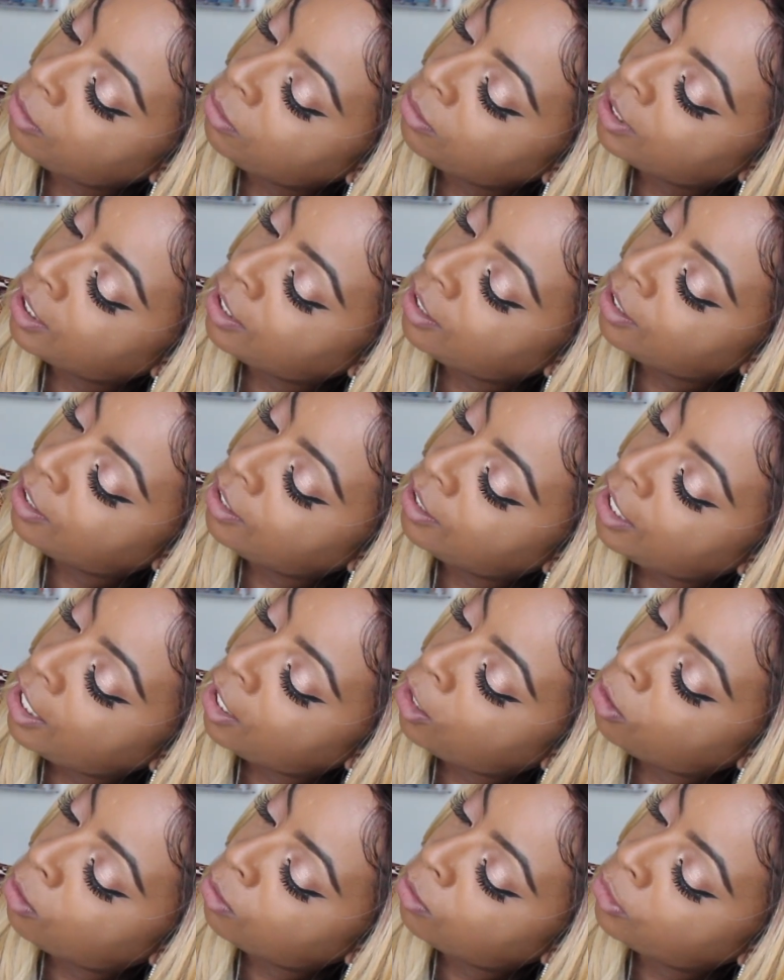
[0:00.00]
You're getting a
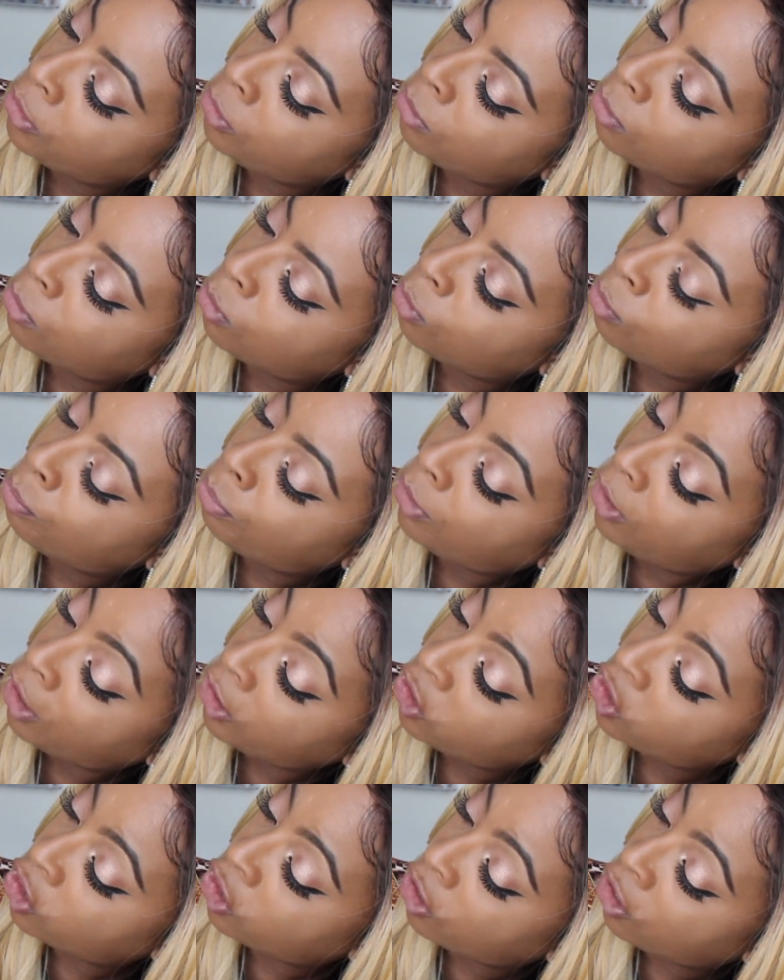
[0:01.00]
nail cuticle
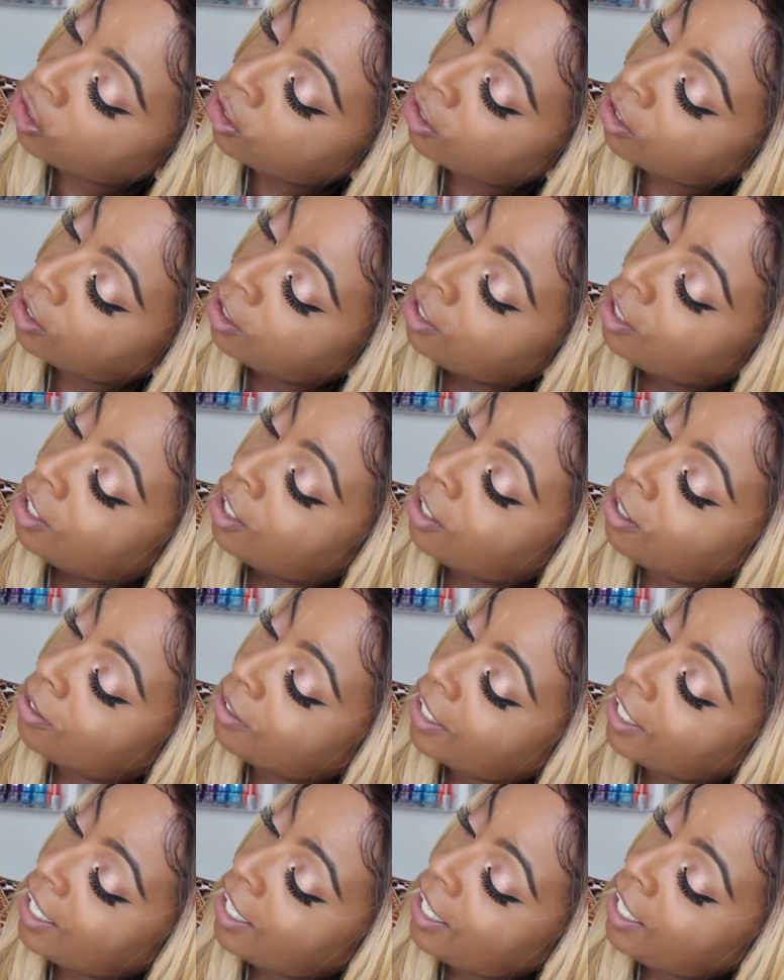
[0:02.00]
pusher,
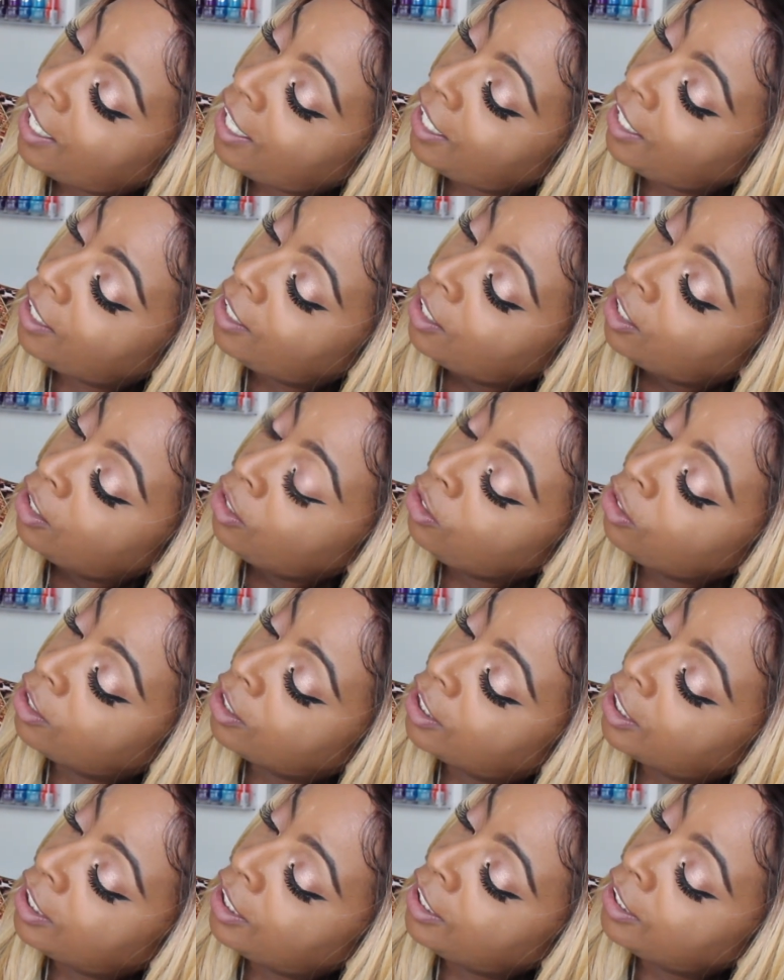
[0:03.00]
okay?
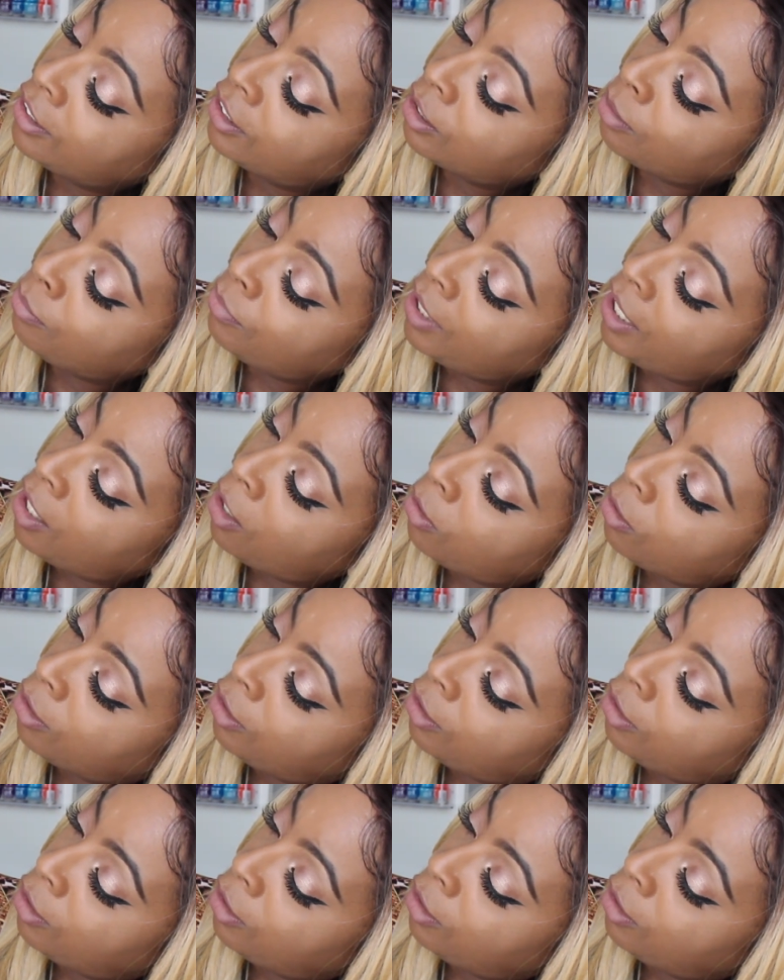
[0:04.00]
You're getting some nail